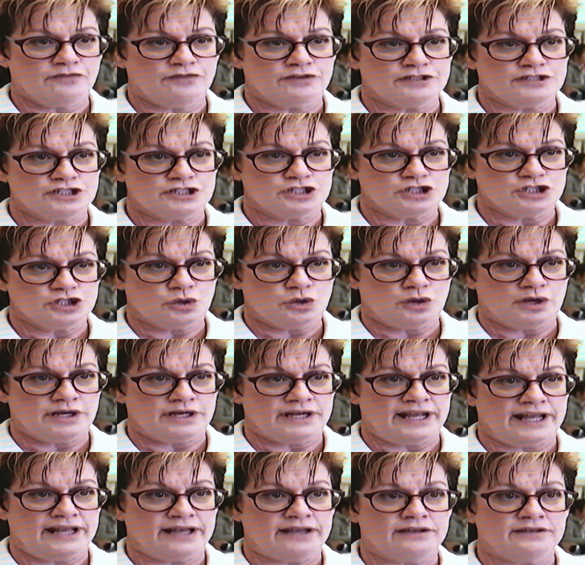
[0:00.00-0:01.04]
versus short
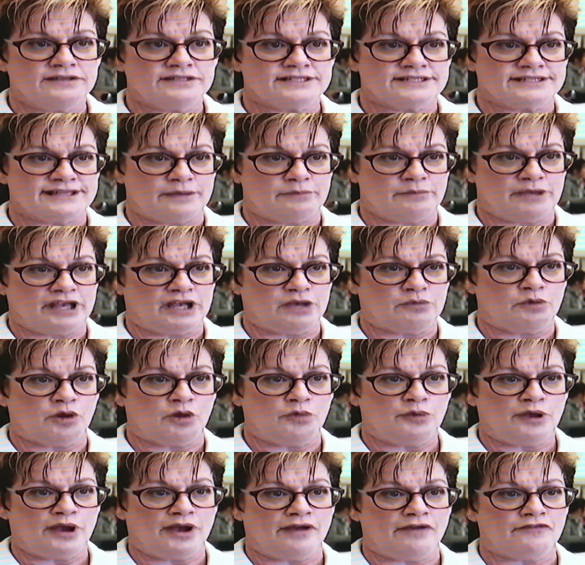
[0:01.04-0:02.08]
nail? Does that make a more
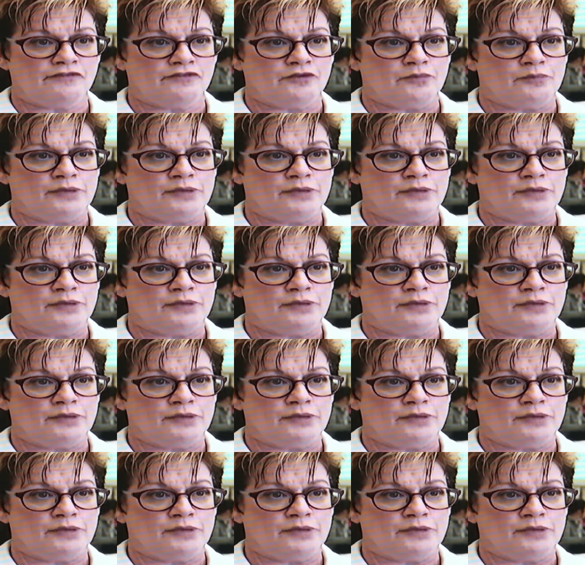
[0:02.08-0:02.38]
powerful